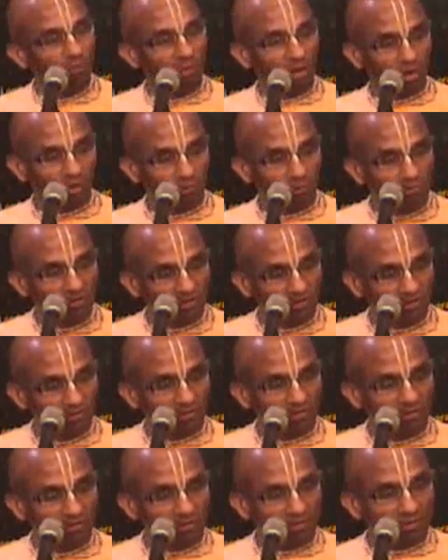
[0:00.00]
about,
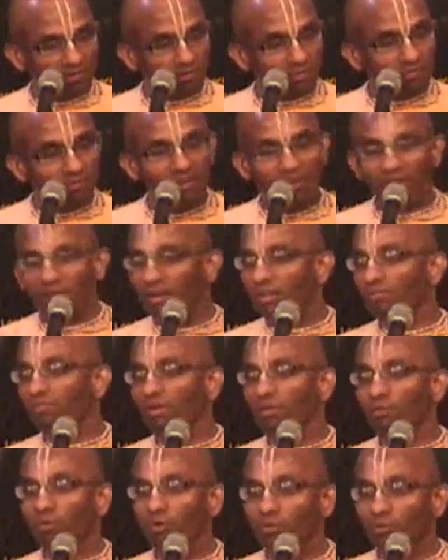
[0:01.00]
then if
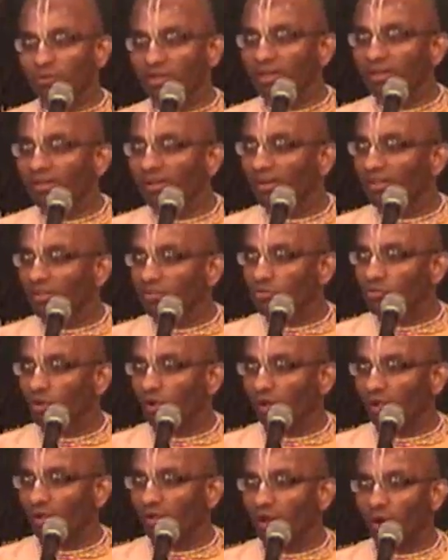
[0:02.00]
I want to eat and
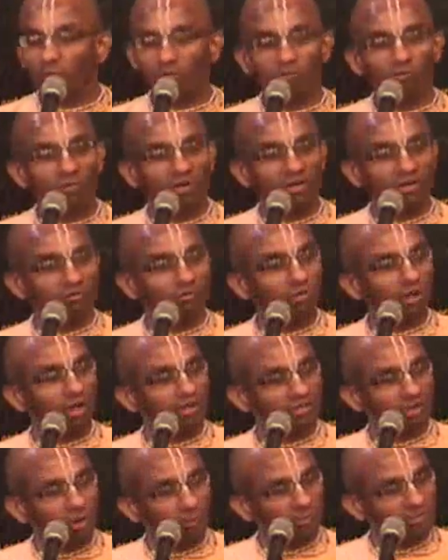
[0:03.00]
enjoy, out of 24
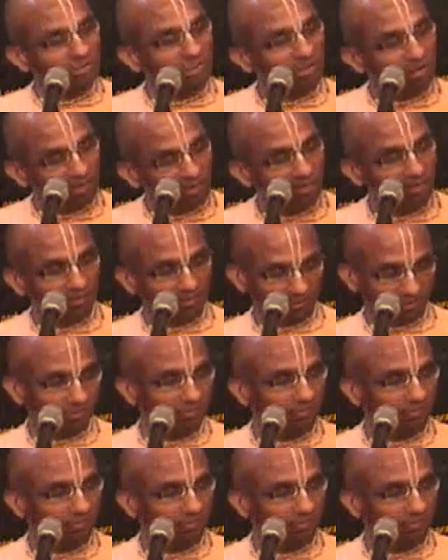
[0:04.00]
hours, how much can I eat?